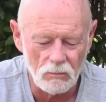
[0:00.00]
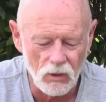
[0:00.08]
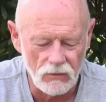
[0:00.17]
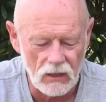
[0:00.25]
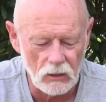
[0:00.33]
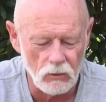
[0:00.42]

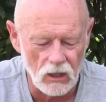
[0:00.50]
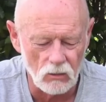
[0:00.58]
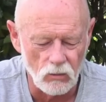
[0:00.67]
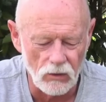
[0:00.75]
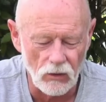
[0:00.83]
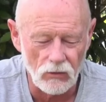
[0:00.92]
perfectly well
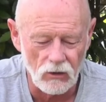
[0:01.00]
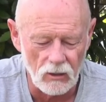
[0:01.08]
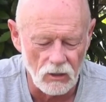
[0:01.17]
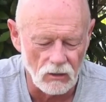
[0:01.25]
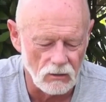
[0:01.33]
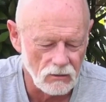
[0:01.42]
with a
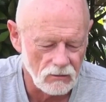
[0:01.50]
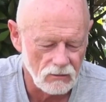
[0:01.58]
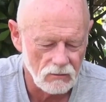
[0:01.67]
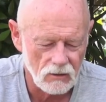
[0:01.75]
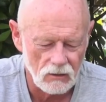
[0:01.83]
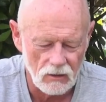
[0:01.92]
3mm
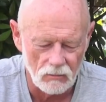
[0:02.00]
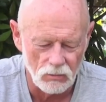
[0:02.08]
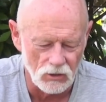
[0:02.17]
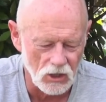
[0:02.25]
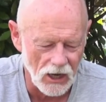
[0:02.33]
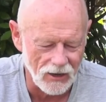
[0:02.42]

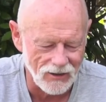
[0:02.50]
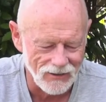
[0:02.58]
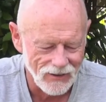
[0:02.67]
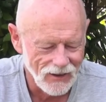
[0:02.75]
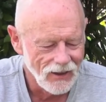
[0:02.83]
input jack.